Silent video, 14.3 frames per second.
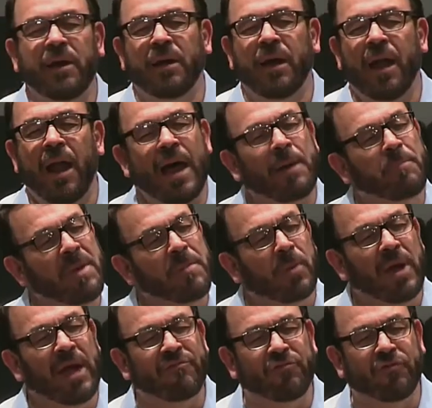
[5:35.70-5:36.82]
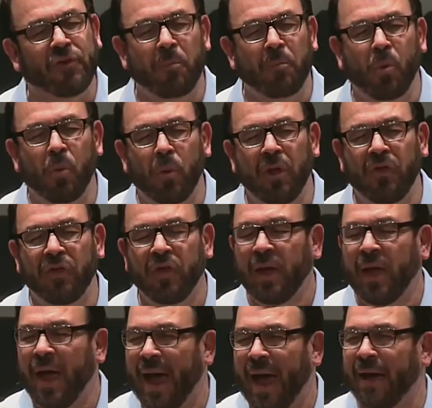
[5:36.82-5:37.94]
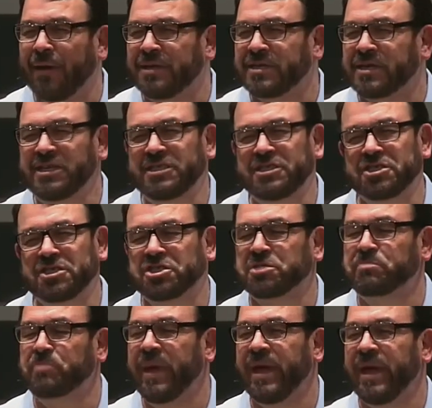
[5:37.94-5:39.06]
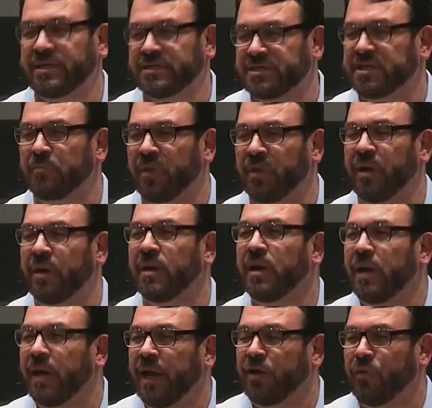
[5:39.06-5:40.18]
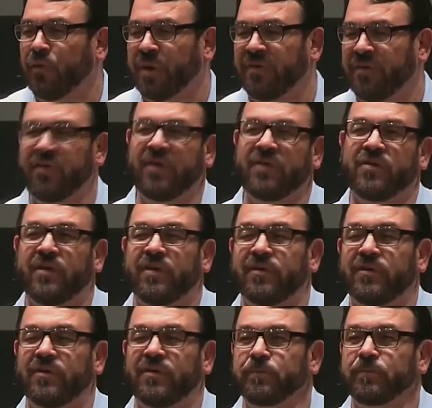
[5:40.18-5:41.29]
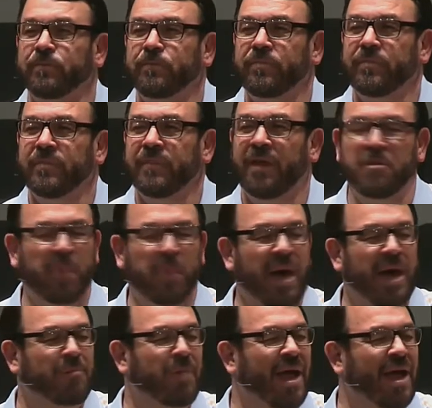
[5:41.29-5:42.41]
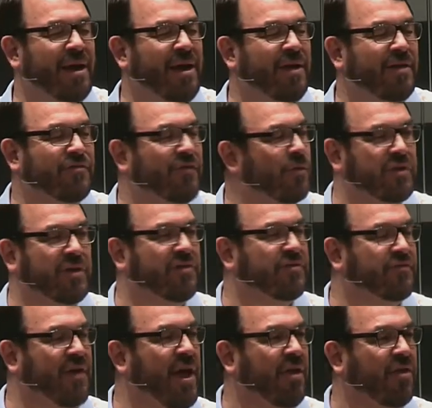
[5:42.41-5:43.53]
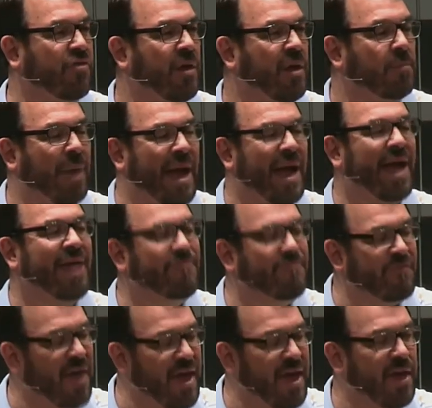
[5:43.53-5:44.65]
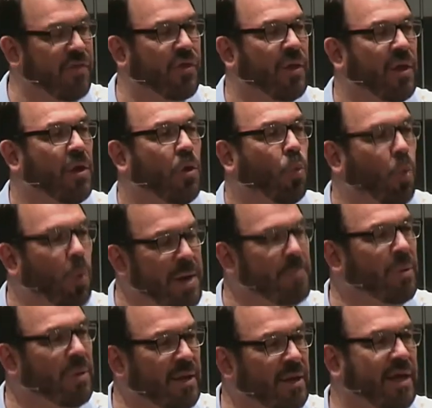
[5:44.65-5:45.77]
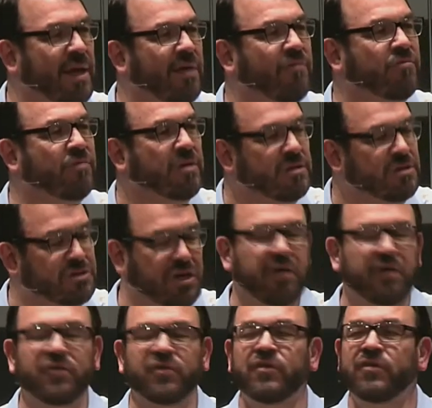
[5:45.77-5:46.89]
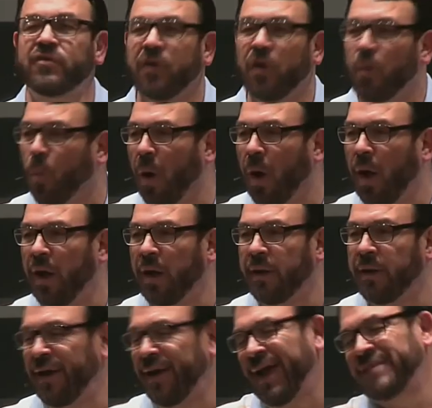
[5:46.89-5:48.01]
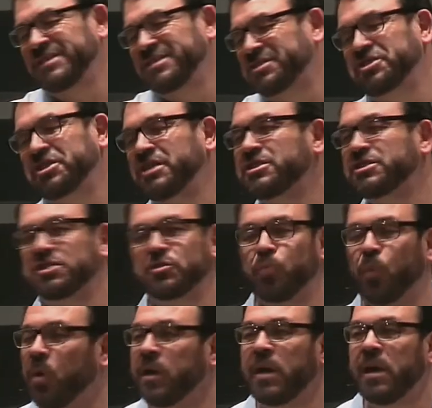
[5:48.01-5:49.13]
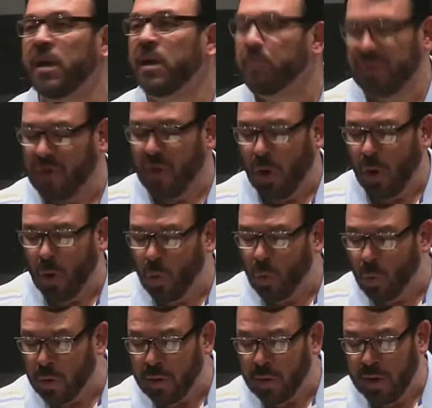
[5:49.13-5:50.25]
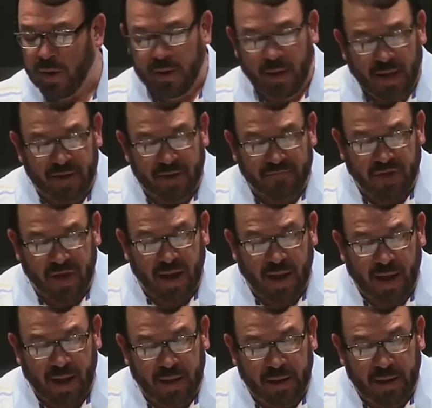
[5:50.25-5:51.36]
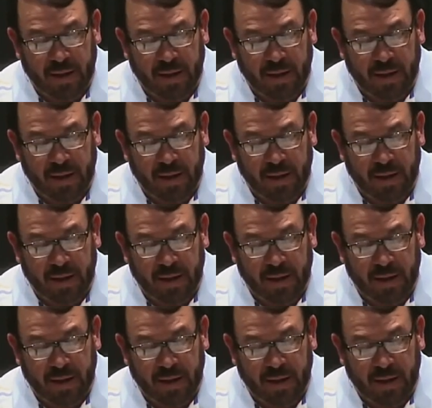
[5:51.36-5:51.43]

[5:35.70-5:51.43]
lot of people have trouble with, how does he just speak something into existence? And the bottom line is, folks, it's faith. By faith, we believe Genesis 1. And not just Genesis 1, but the whole Word of God.